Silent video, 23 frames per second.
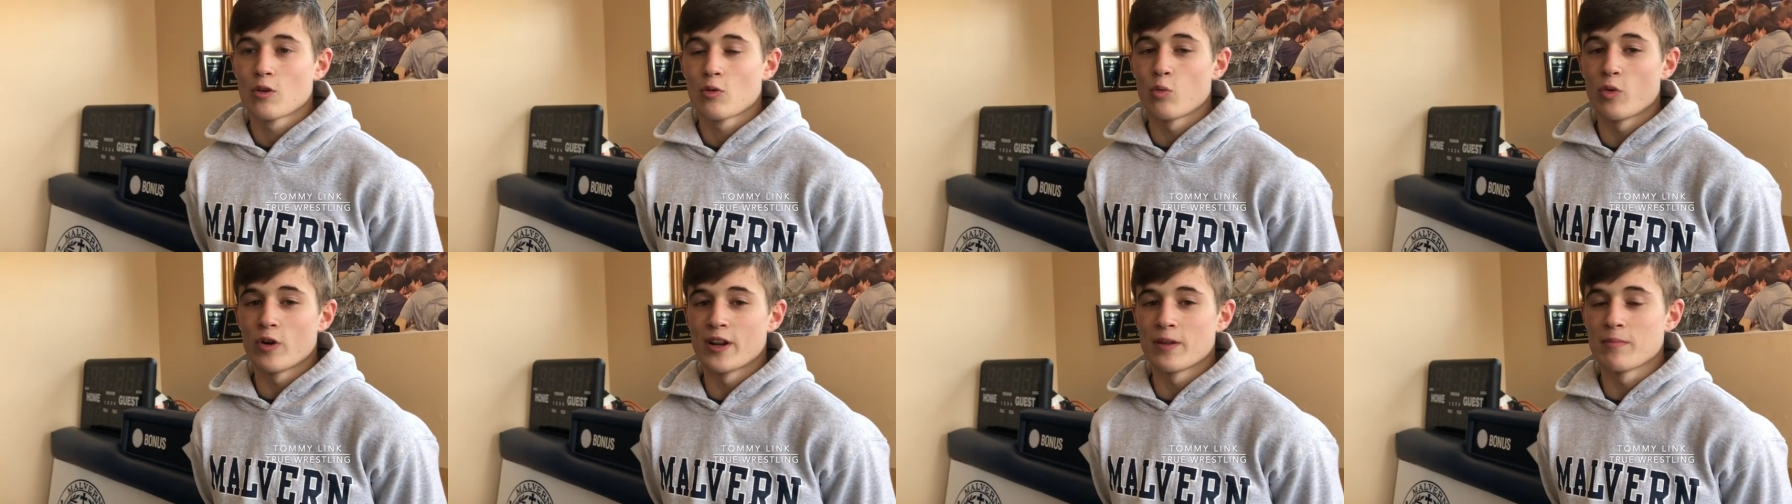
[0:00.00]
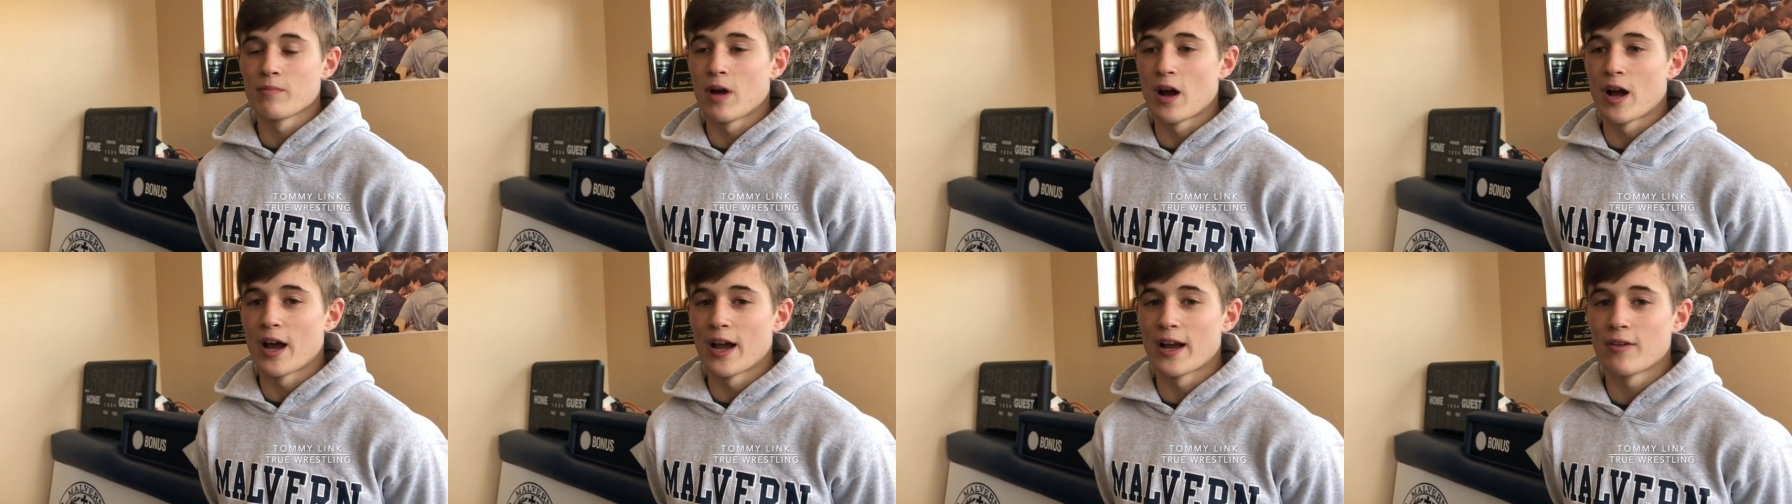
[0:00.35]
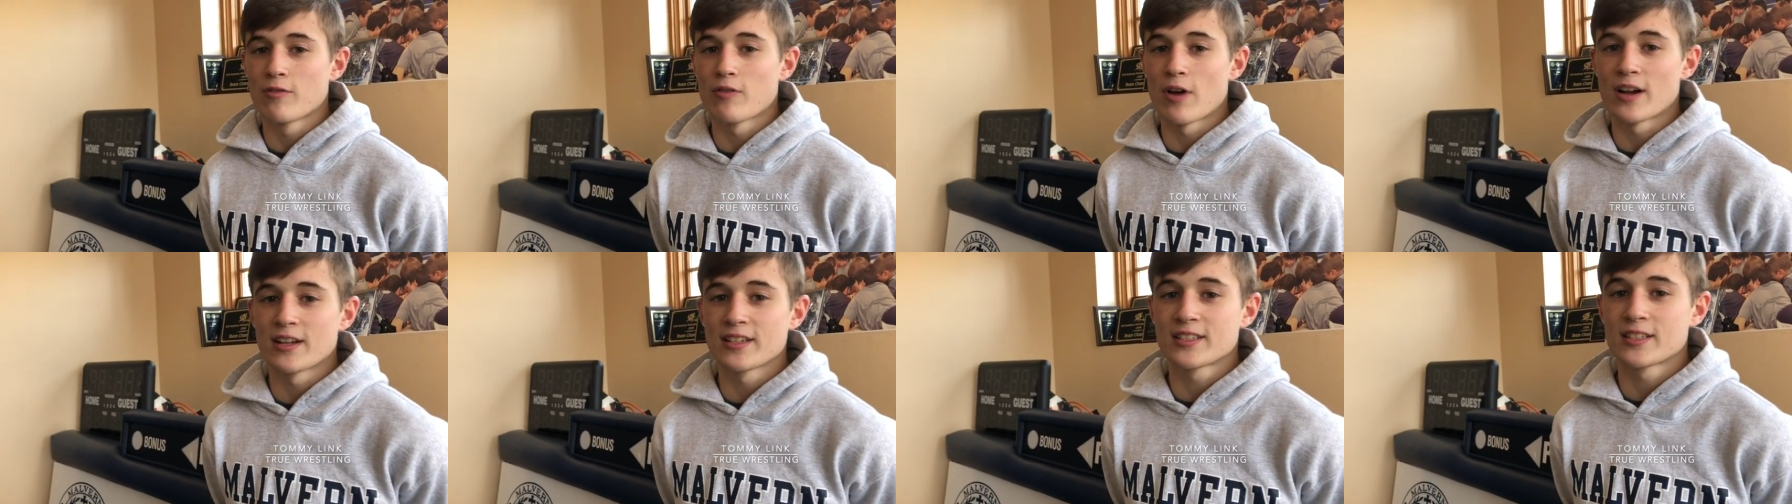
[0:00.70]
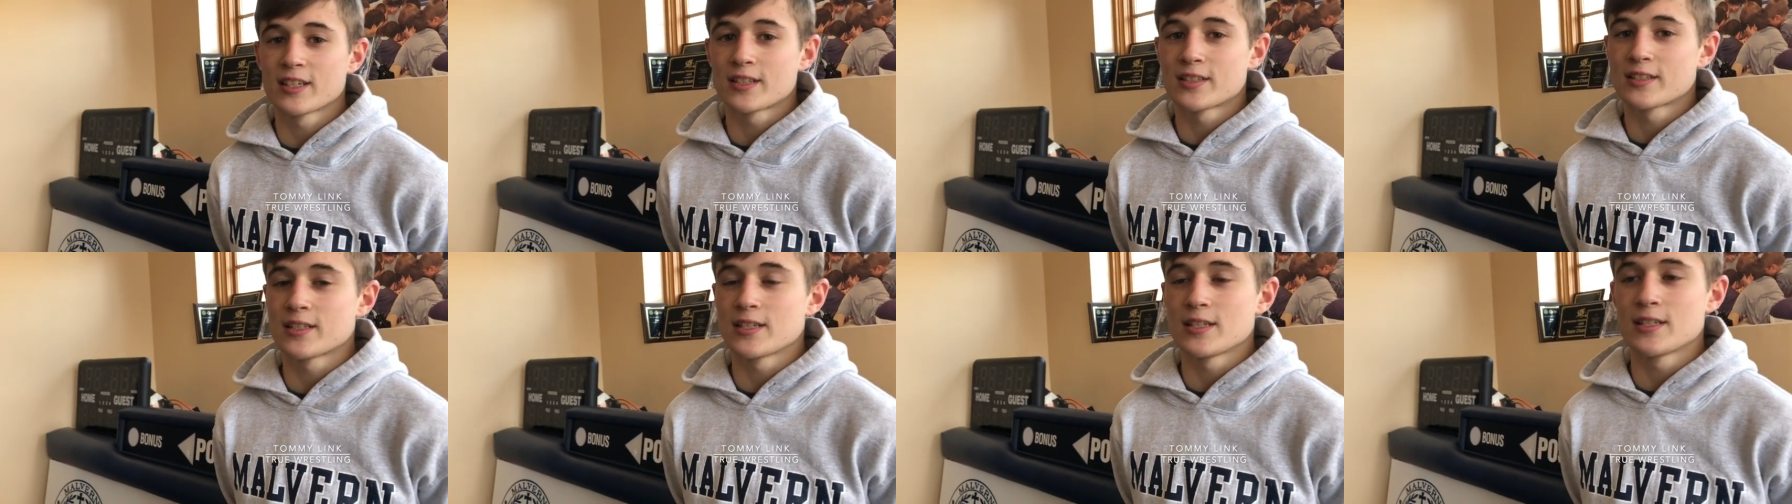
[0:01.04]
winning my round of
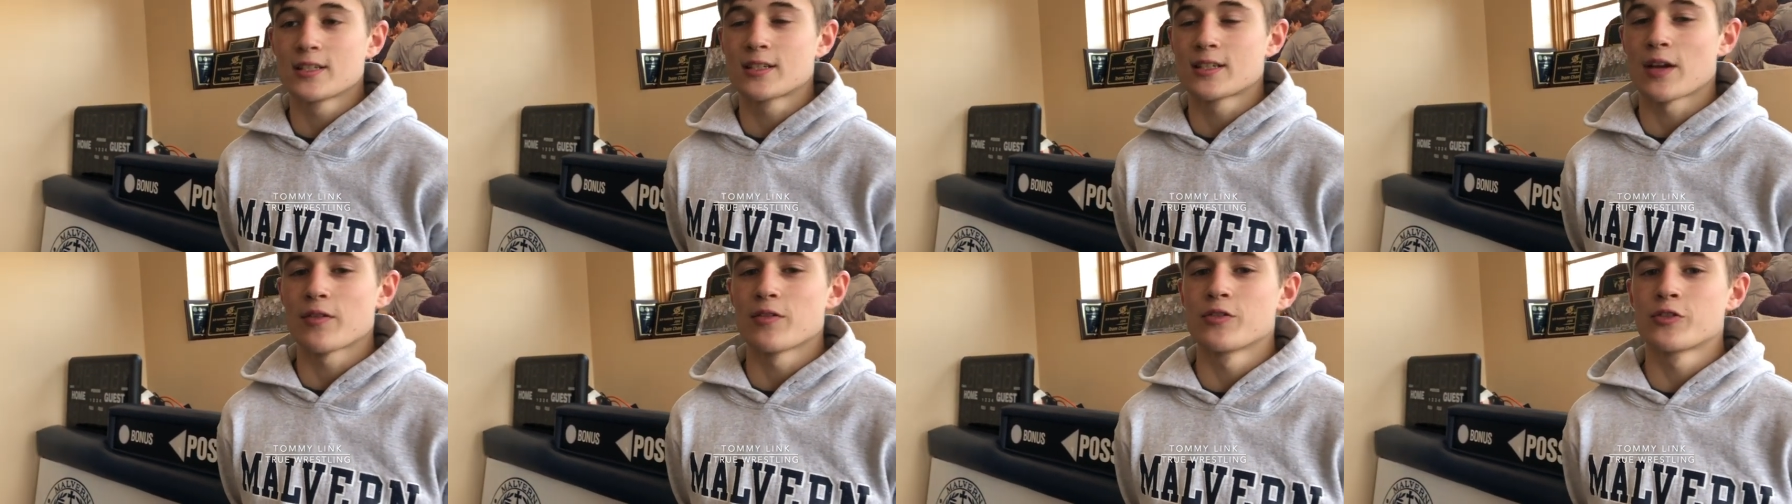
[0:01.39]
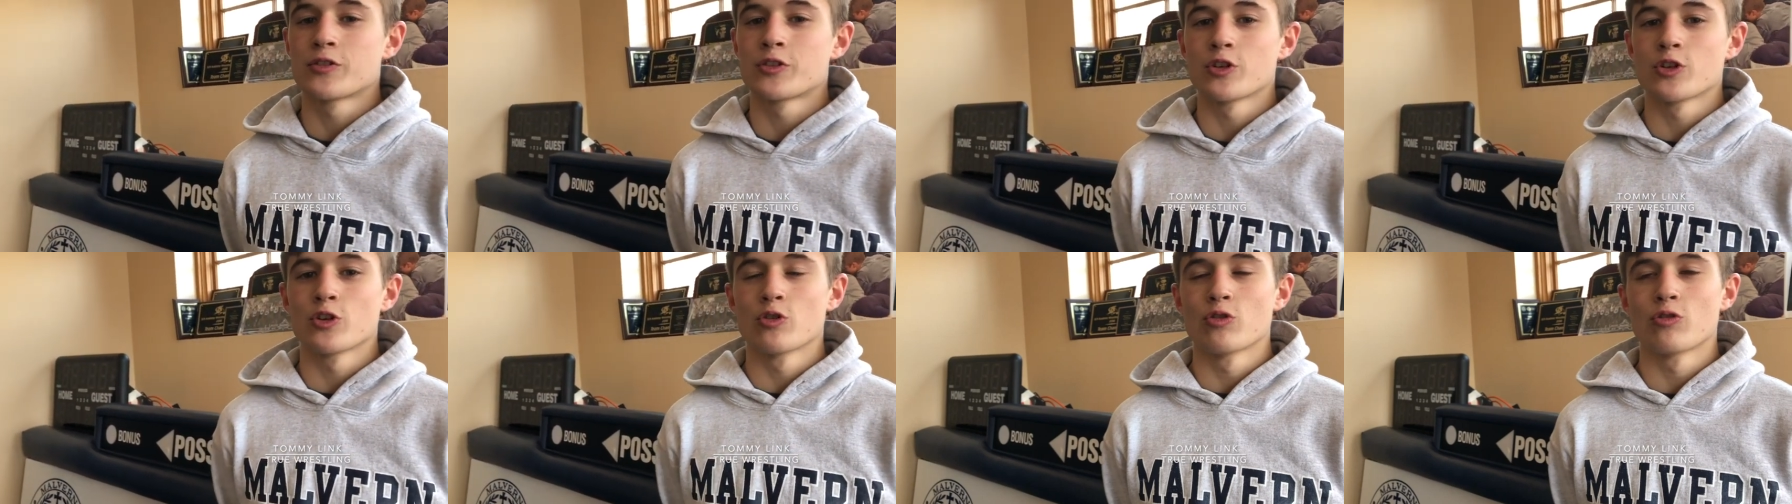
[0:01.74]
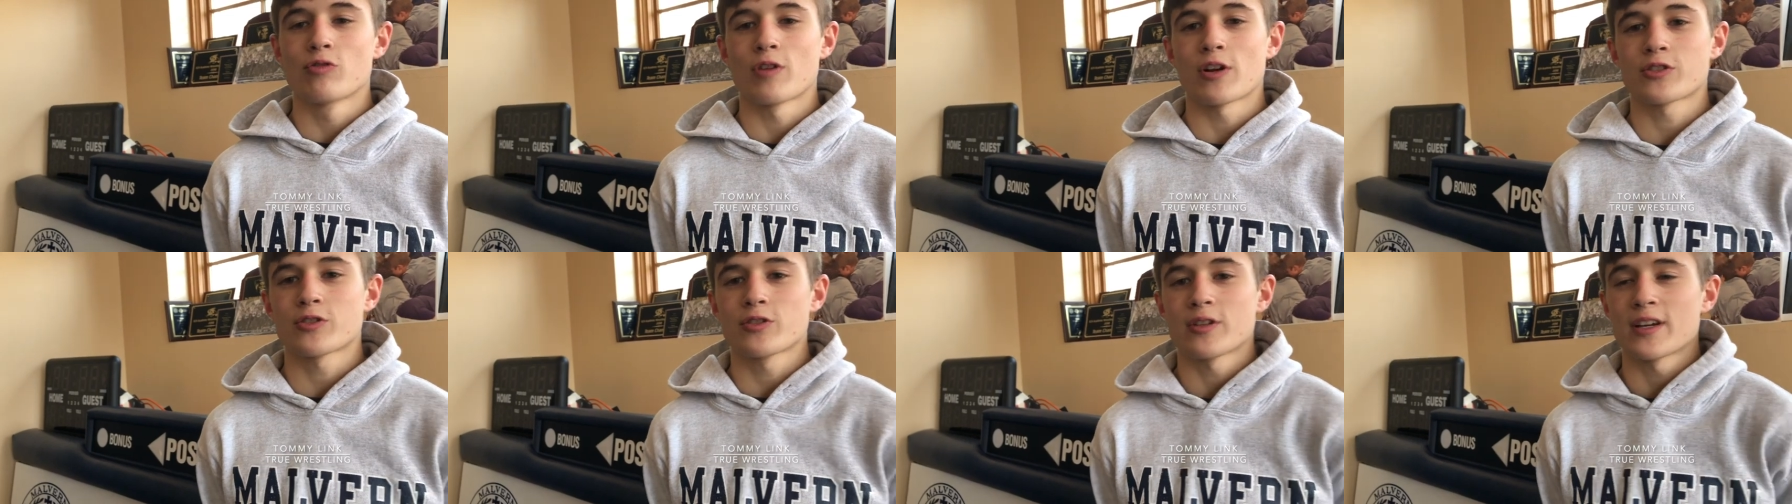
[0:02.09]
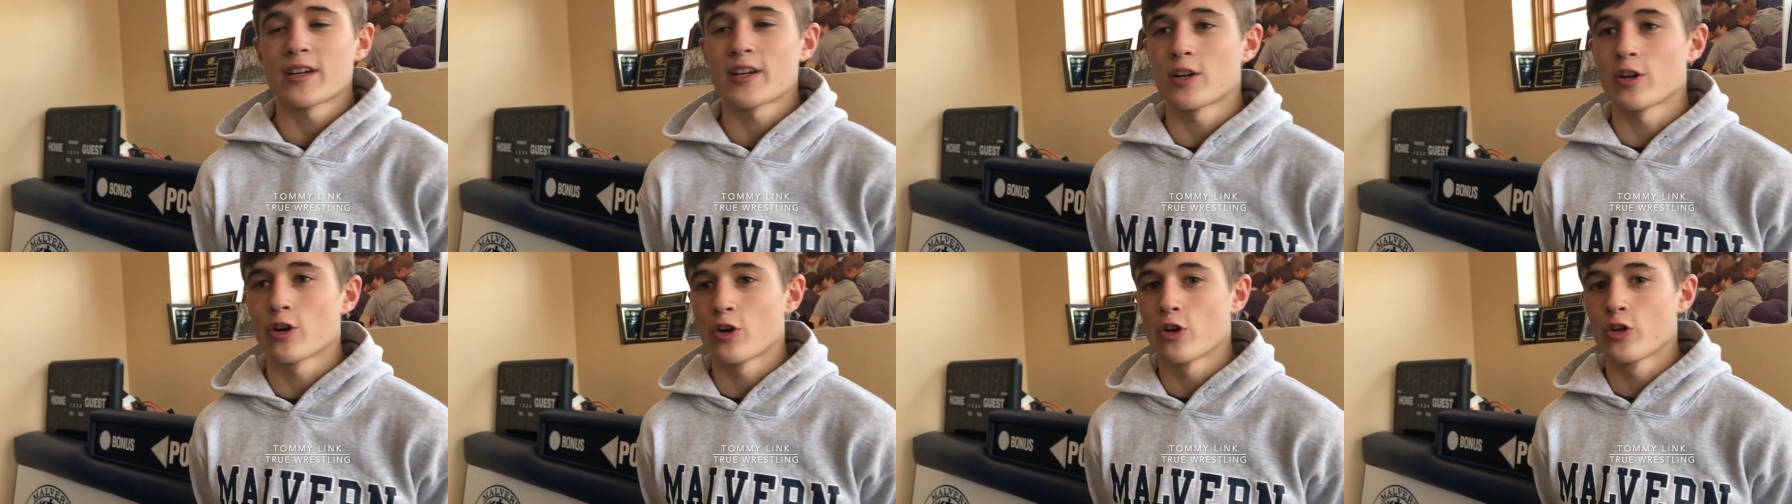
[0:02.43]
16, 7 2. Wrestled
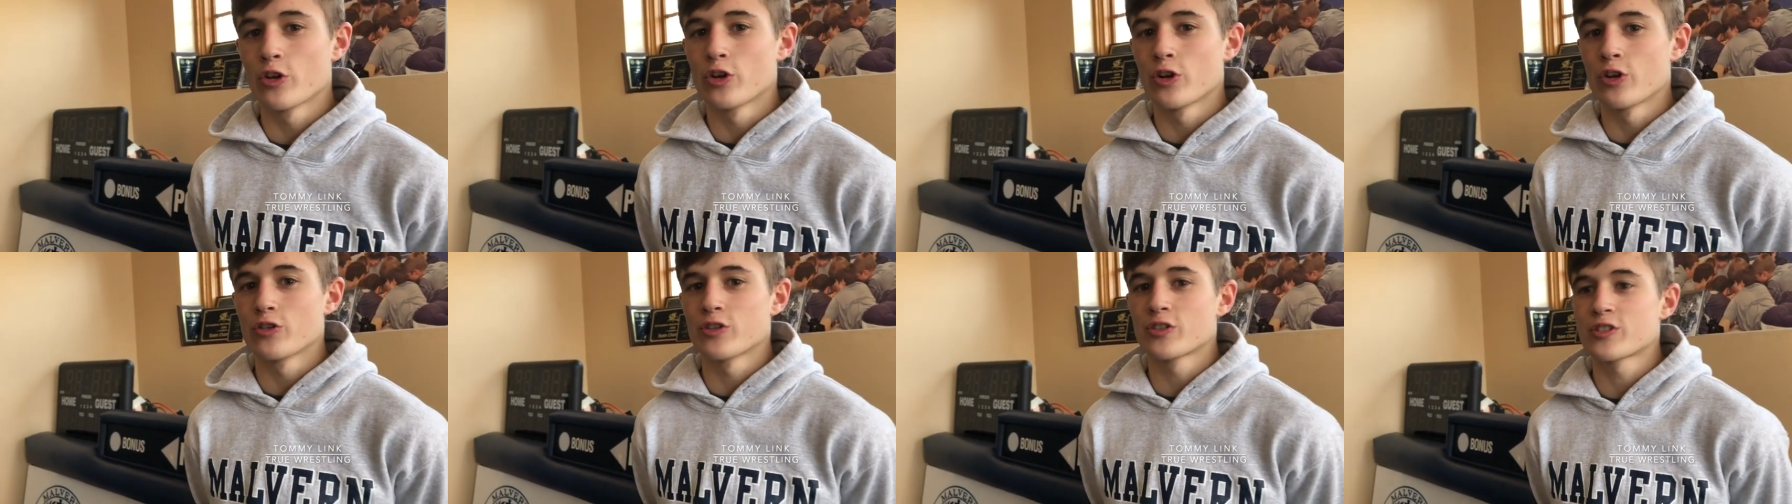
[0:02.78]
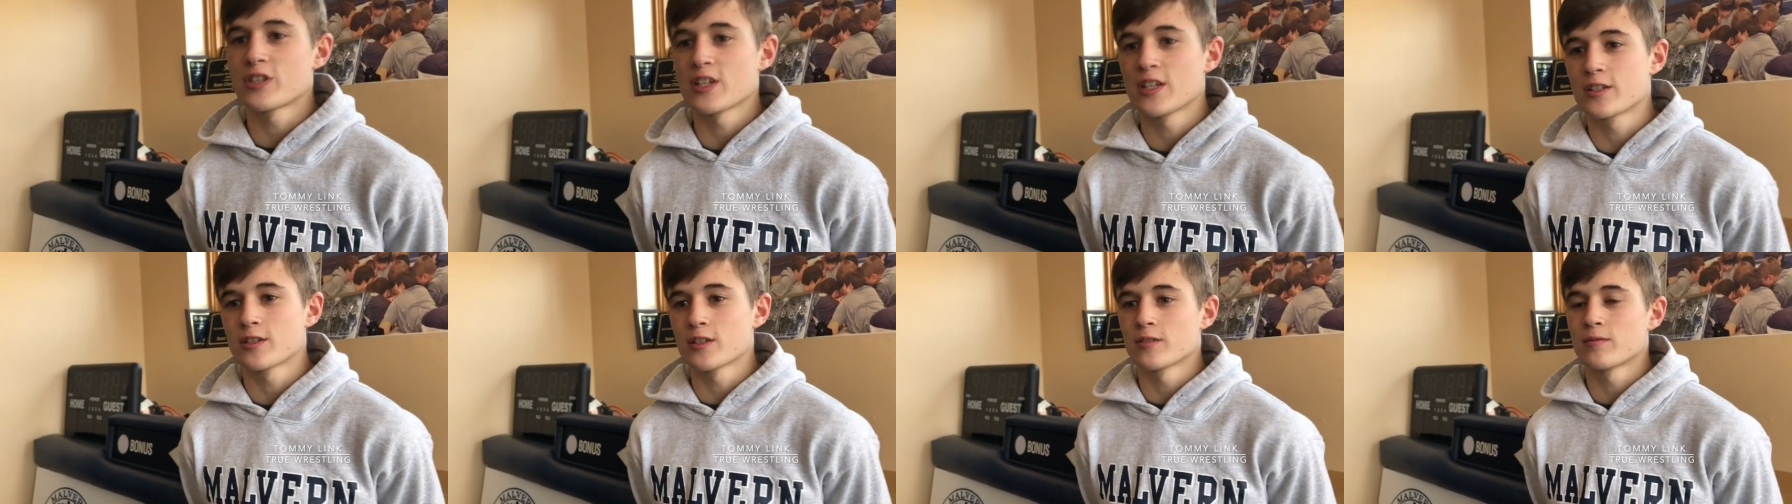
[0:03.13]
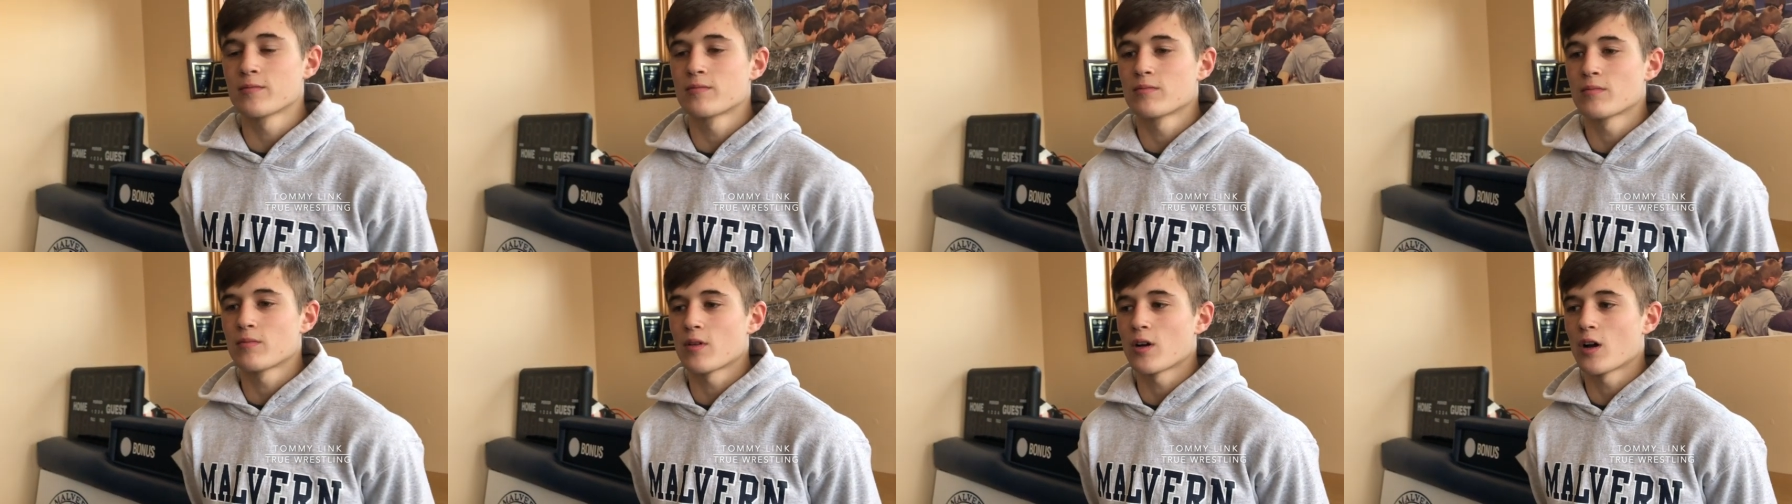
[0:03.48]
that kid earlier in the season.